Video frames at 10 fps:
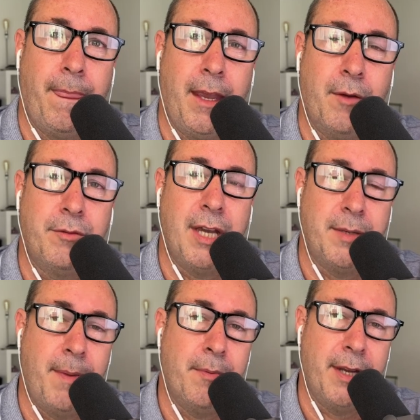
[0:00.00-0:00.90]
he will
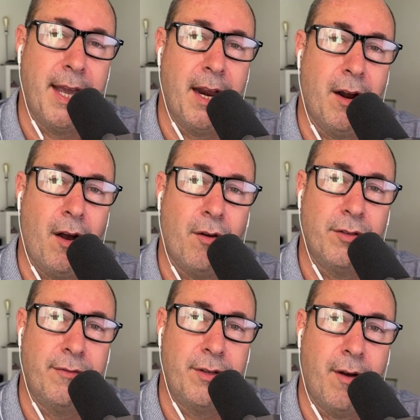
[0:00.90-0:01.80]
teach people to get out of
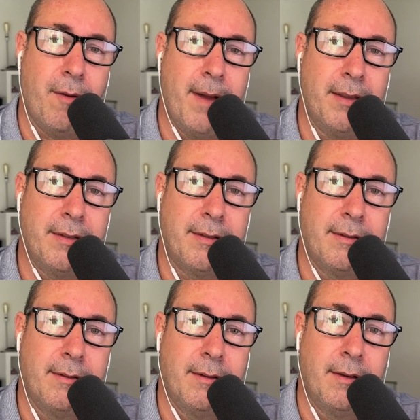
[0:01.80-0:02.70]
holds for 12
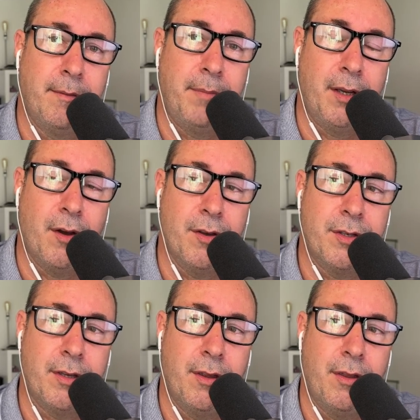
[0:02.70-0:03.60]
months,
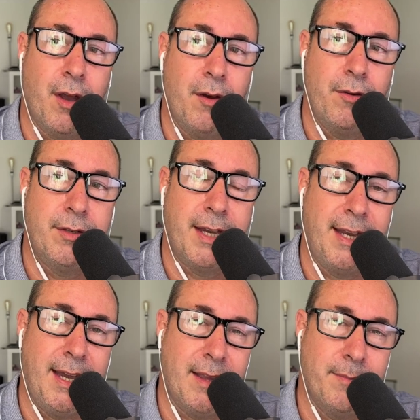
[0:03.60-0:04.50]
because those that
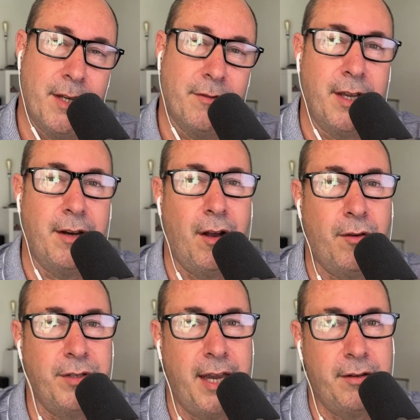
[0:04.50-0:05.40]
can get themselves out of
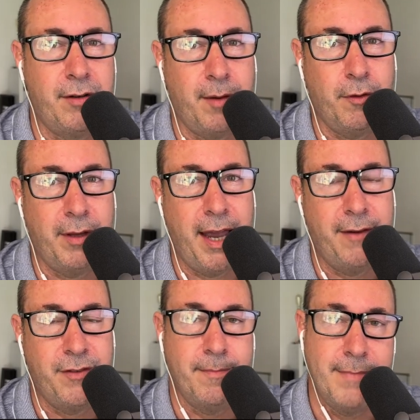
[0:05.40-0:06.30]
holds, out of trouble, out
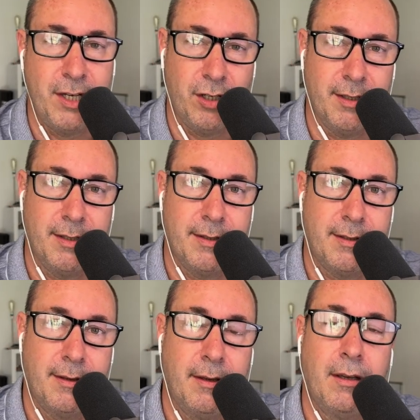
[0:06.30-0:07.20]
of
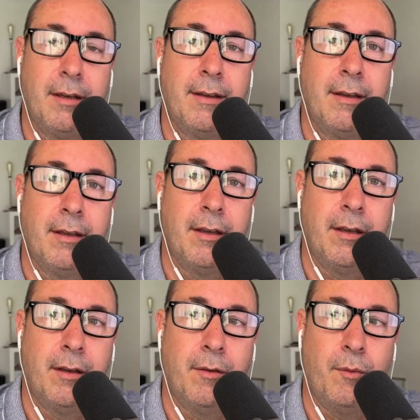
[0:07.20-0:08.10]
submissions,
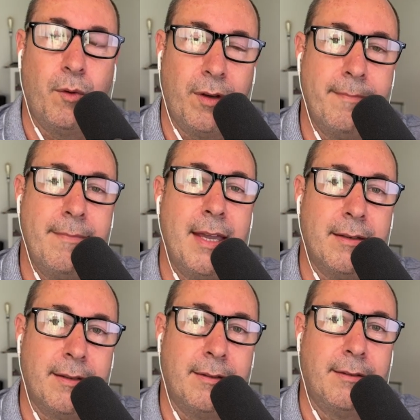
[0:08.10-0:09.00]
will
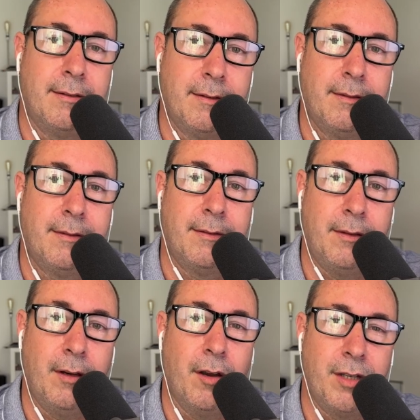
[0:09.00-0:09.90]
commit,
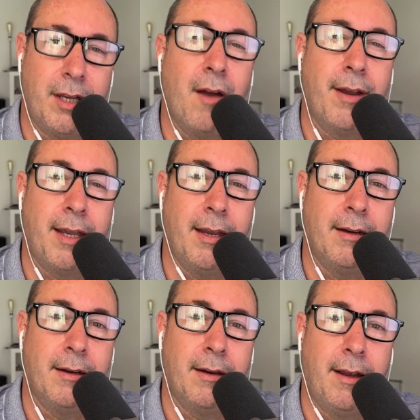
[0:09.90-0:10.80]
to going
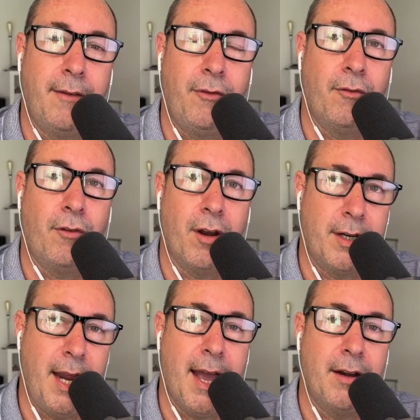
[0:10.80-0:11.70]
in. If you've got
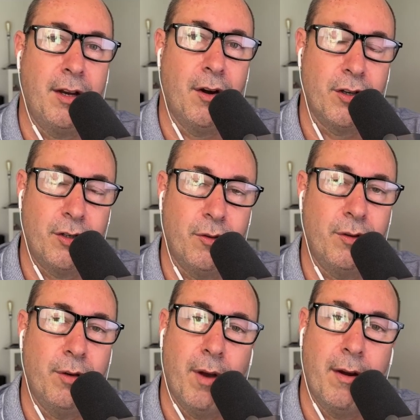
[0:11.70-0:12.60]
doubt and you're not sure,
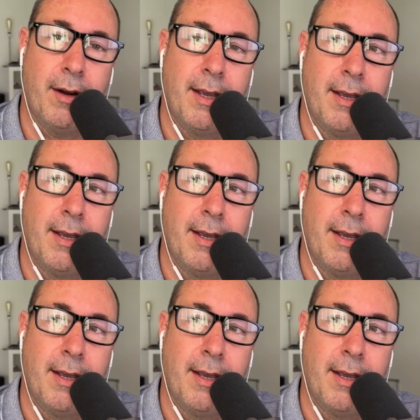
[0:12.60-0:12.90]
you won't.